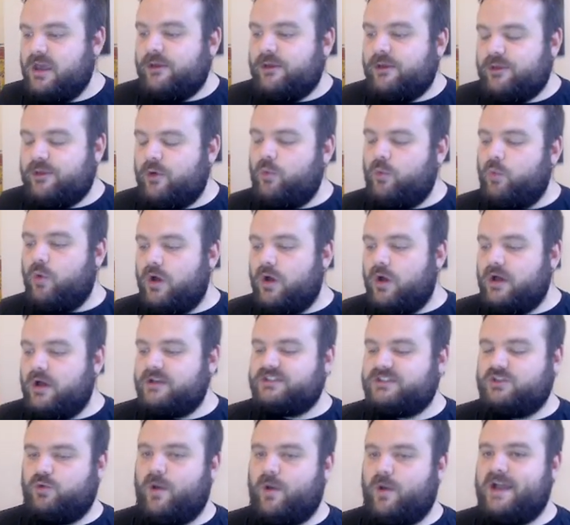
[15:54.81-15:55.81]
the worse
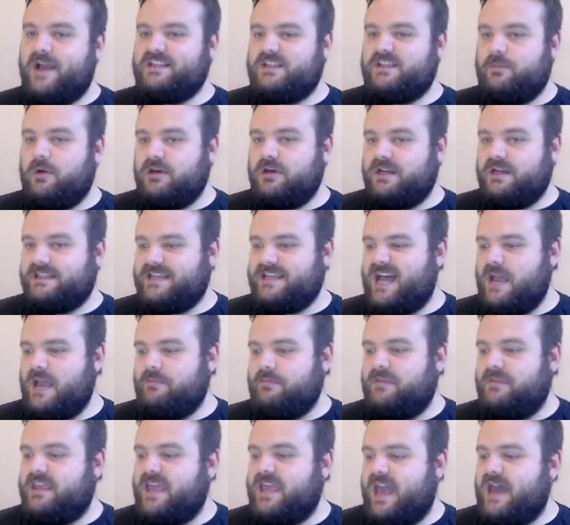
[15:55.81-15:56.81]
Twice Upon a
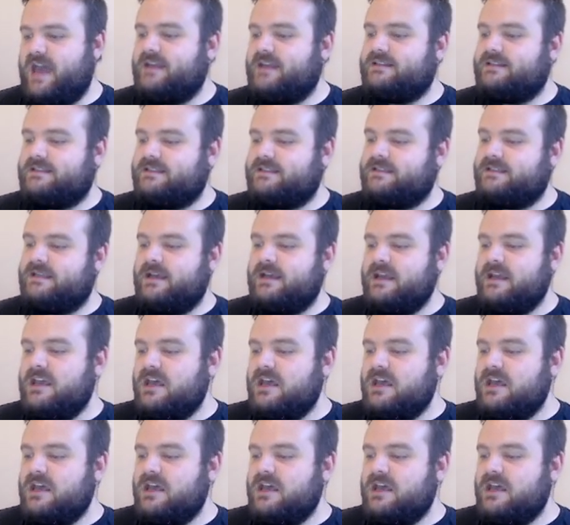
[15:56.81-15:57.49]
Time gets.